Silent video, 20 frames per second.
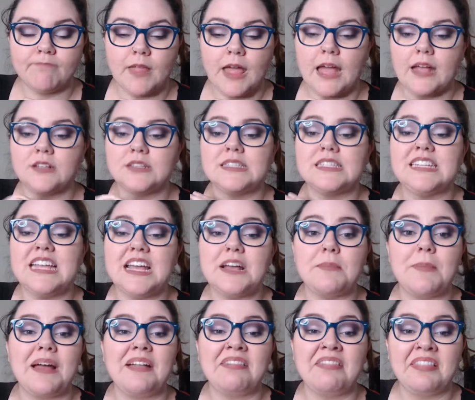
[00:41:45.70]
I'll stake
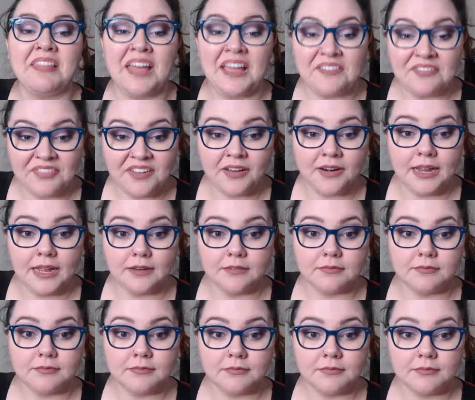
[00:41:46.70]
my life on it.
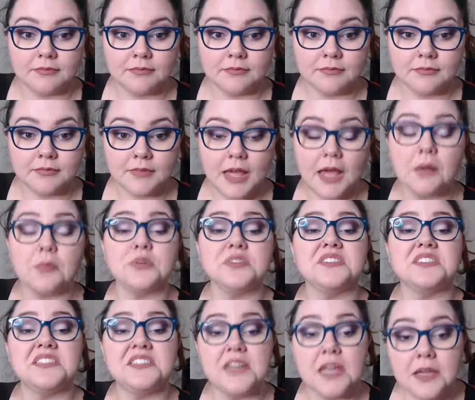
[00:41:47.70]
I will
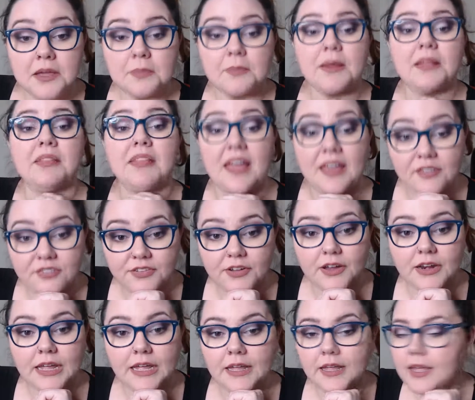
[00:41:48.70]
stake my life
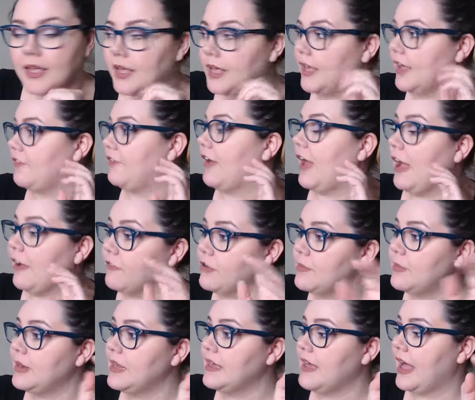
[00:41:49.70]
on it. If
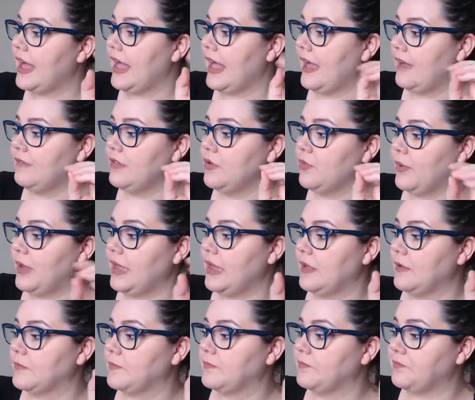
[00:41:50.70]
everybody got
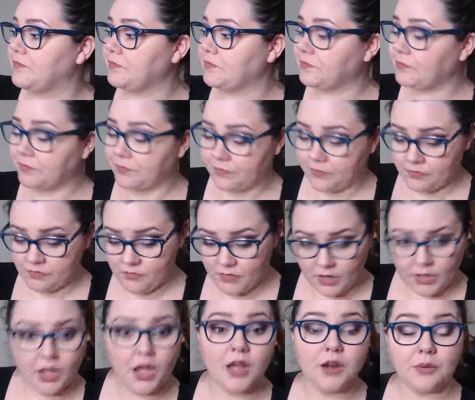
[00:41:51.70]
heavyweight
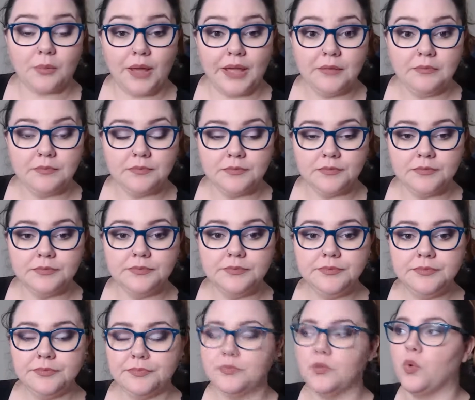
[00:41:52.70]
cutaway,
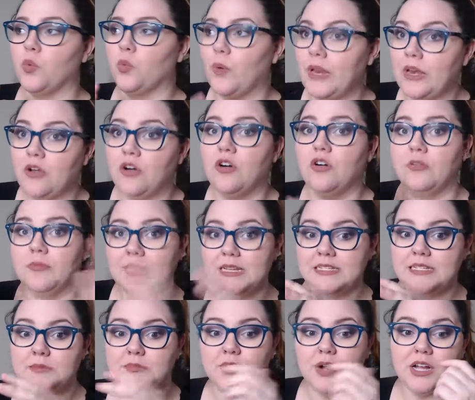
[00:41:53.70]
went home and
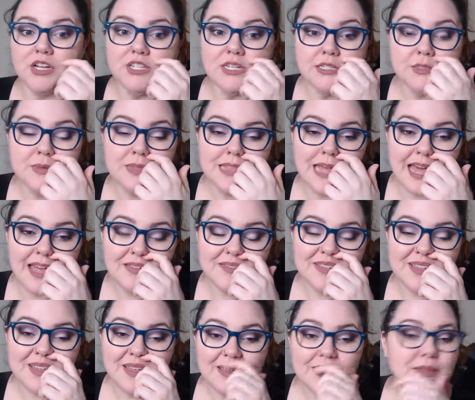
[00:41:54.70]
did projects with that,
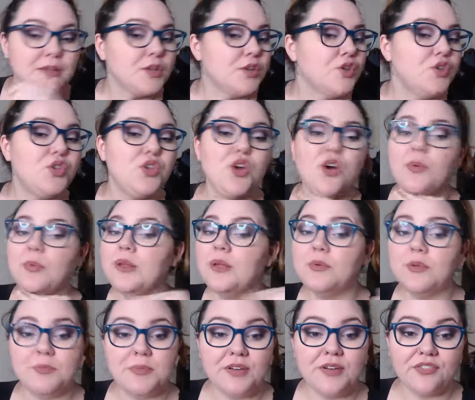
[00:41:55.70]
nobody
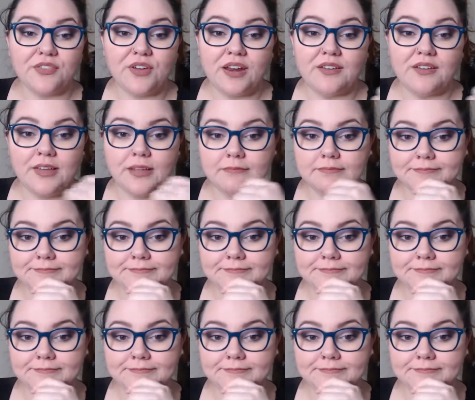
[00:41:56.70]
would be afraid of it.